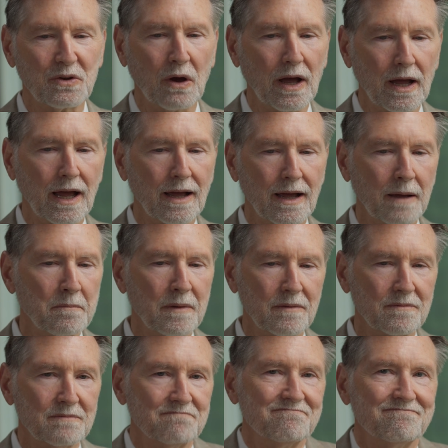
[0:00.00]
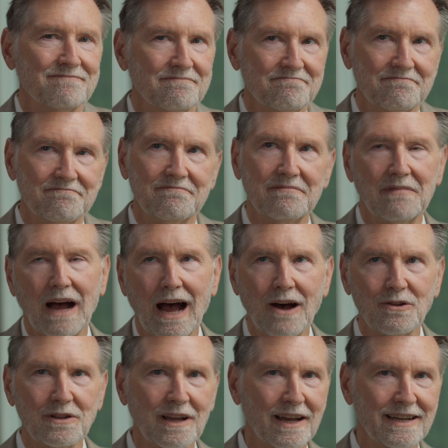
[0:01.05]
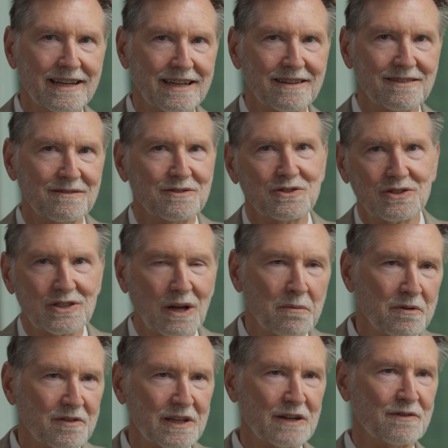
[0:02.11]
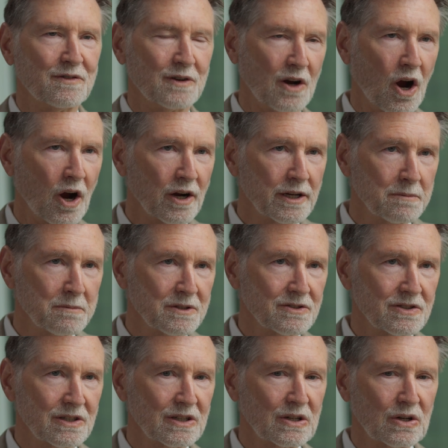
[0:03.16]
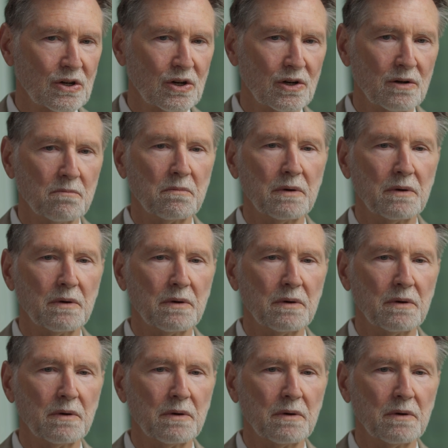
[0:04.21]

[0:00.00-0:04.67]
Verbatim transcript: So I, am outlining some of the different arguments that occur,